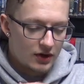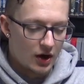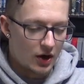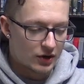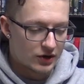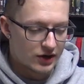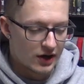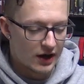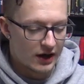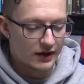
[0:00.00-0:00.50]

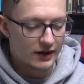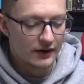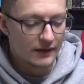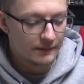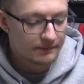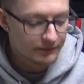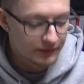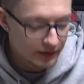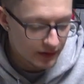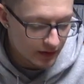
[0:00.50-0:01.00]
Okay.
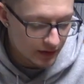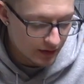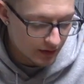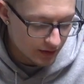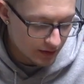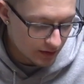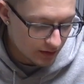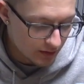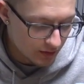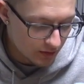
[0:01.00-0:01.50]

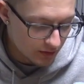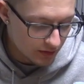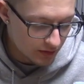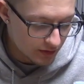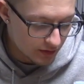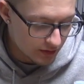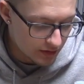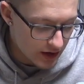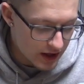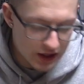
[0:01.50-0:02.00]

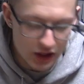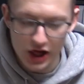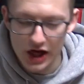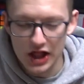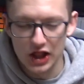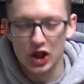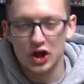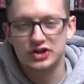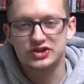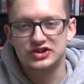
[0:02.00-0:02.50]
It
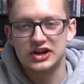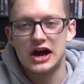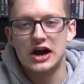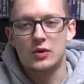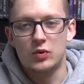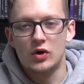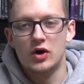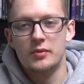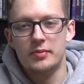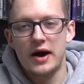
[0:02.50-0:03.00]
it looks
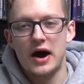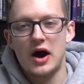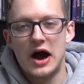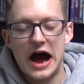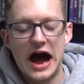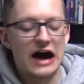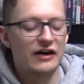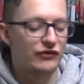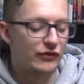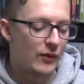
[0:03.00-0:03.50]
like we're about
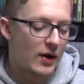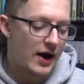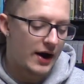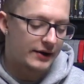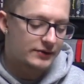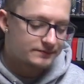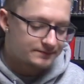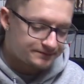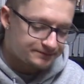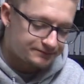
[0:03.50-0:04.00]

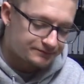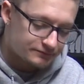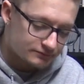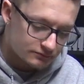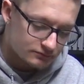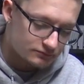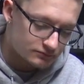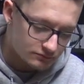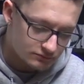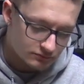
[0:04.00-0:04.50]
halfway.
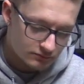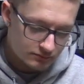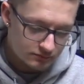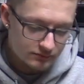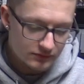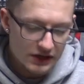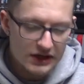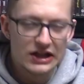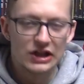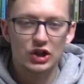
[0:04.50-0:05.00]

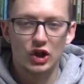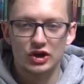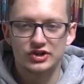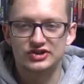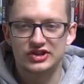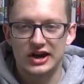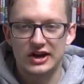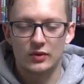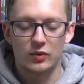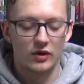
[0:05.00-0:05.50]
It
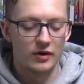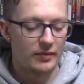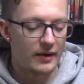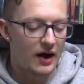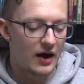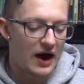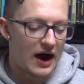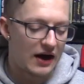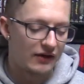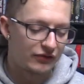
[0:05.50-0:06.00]
looks like we're
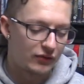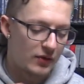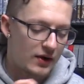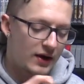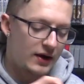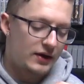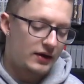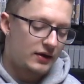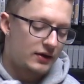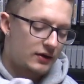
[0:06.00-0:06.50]
about
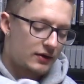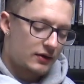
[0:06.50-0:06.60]
halfway.